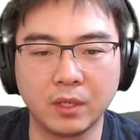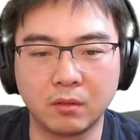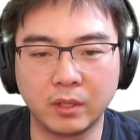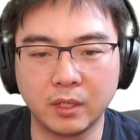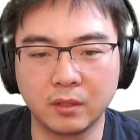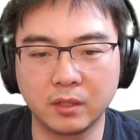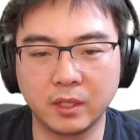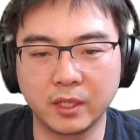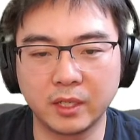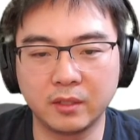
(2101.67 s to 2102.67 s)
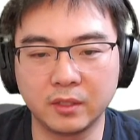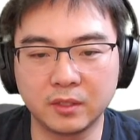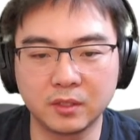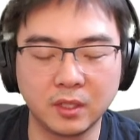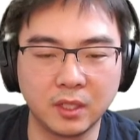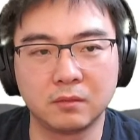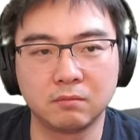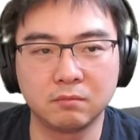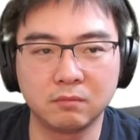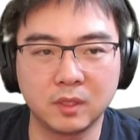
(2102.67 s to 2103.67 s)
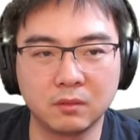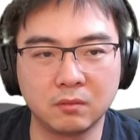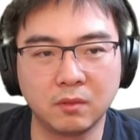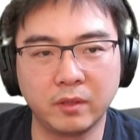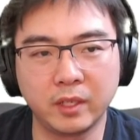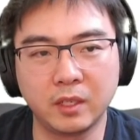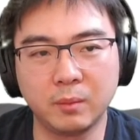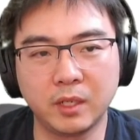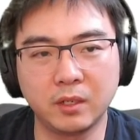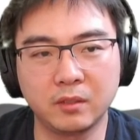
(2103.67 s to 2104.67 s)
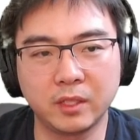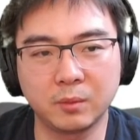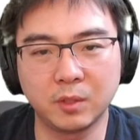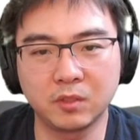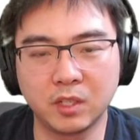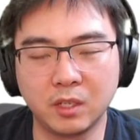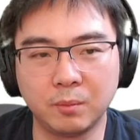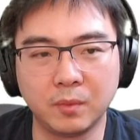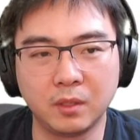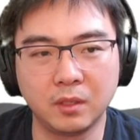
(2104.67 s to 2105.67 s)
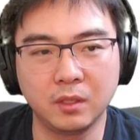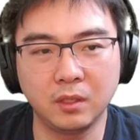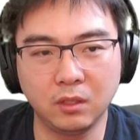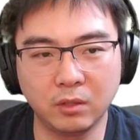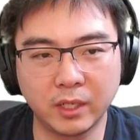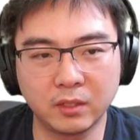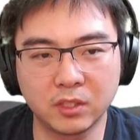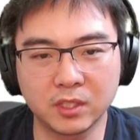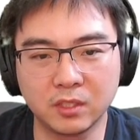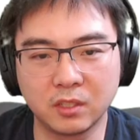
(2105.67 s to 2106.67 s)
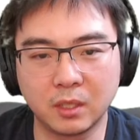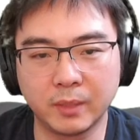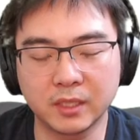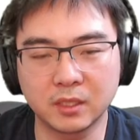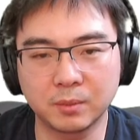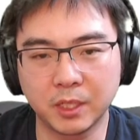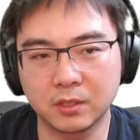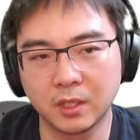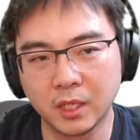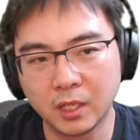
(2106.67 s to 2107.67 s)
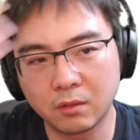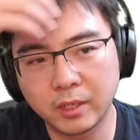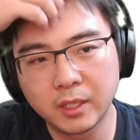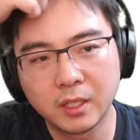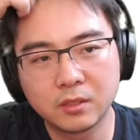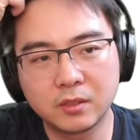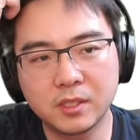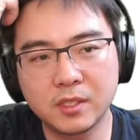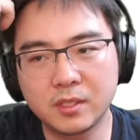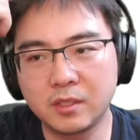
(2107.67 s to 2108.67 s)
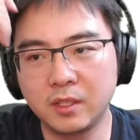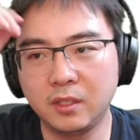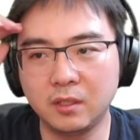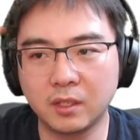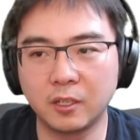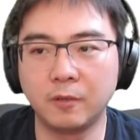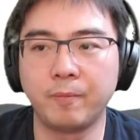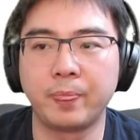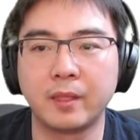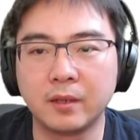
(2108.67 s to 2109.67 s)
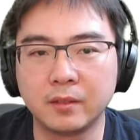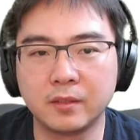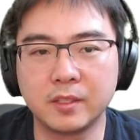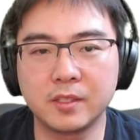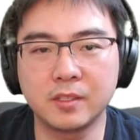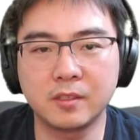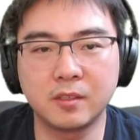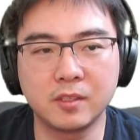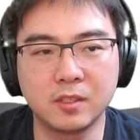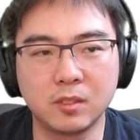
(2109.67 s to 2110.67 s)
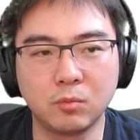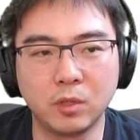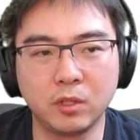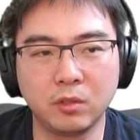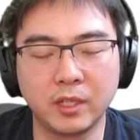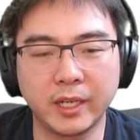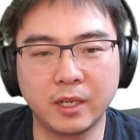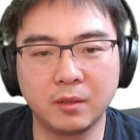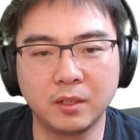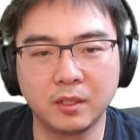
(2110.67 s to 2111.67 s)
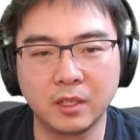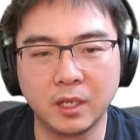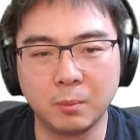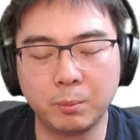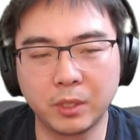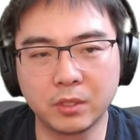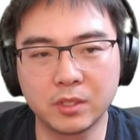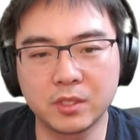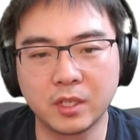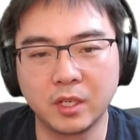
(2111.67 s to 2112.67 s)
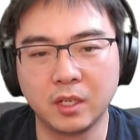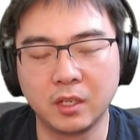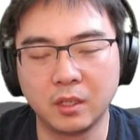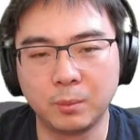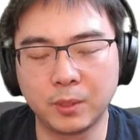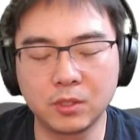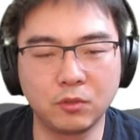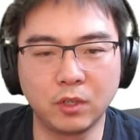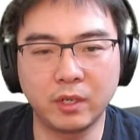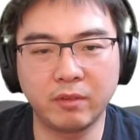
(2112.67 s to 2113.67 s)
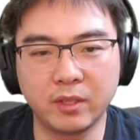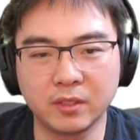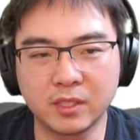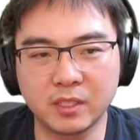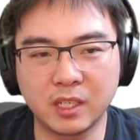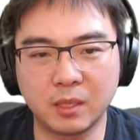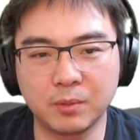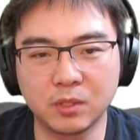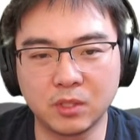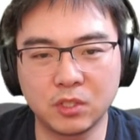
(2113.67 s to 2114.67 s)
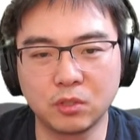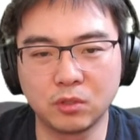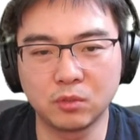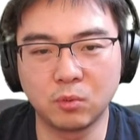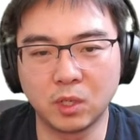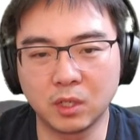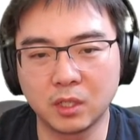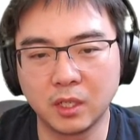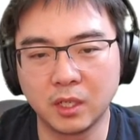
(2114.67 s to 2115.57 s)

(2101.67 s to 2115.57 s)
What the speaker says: right? Then I get this. Thinking about it, take a bit of time. You get the just-in-time access page, right? So this is the this is what you get because you've got everything set up. So this should just work.